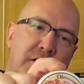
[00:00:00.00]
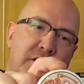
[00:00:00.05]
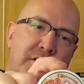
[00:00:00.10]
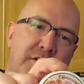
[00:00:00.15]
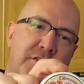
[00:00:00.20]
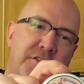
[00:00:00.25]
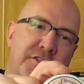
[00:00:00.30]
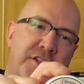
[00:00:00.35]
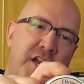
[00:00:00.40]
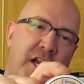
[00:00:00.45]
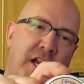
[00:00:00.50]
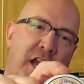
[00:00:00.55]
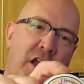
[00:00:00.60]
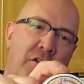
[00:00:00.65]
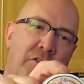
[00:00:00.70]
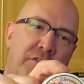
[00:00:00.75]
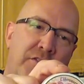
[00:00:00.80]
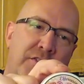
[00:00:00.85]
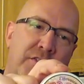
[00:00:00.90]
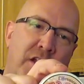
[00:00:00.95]
just check
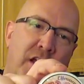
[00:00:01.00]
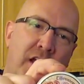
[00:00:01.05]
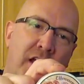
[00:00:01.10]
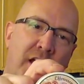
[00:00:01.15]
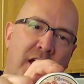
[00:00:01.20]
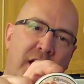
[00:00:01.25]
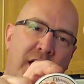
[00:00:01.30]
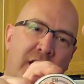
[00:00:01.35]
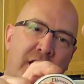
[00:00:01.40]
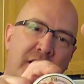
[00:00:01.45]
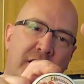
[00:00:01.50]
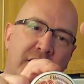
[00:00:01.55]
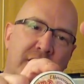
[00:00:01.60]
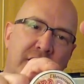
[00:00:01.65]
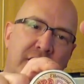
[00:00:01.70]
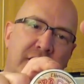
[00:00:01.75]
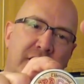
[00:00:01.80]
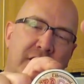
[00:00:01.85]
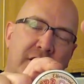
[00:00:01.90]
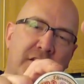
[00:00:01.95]
out
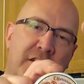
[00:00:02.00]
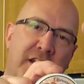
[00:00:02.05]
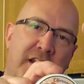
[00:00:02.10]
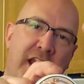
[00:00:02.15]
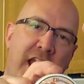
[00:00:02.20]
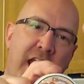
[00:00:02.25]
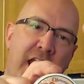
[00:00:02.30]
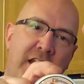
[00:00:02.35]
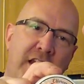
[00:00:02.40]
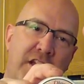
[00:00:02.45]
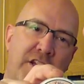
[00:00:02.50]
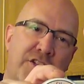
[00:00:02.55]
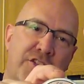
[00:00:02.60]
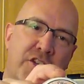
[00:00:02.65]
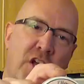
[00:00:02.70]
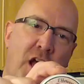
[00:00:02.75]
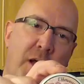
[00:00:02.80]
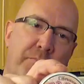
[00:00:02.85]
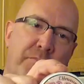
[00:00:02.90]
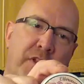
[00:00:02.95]
The Candy
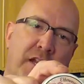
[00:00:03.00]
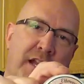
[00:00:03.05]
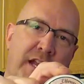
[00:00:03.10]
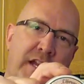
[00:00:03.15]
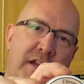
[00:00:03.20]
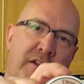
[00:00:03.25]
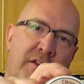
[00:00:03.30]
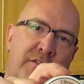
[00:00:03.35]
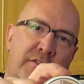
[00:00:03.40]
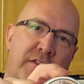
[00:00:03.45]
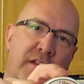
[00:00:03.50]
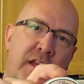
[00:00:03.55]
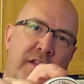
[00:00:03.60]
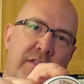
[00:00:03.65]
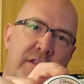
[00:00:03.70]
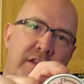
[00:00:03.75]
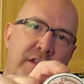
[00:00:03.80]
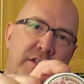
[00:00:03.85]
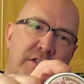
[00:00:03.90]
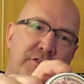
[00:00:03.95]
Shoppe. The link is in
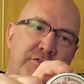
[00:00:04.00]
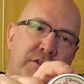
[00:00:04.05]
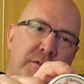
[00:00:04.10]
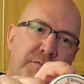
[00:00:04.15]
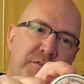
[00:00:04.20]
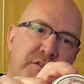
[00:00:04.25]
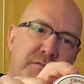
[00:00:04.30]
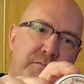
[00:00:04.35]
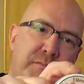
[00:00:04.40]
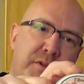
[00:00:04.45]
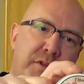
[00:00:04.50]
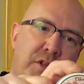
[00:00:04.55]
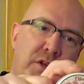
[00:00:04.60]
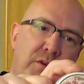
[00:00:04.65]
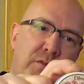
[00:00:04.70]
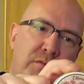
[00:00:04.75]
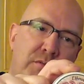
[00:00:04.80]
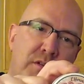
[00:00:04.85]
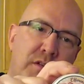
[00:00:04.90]
the description below.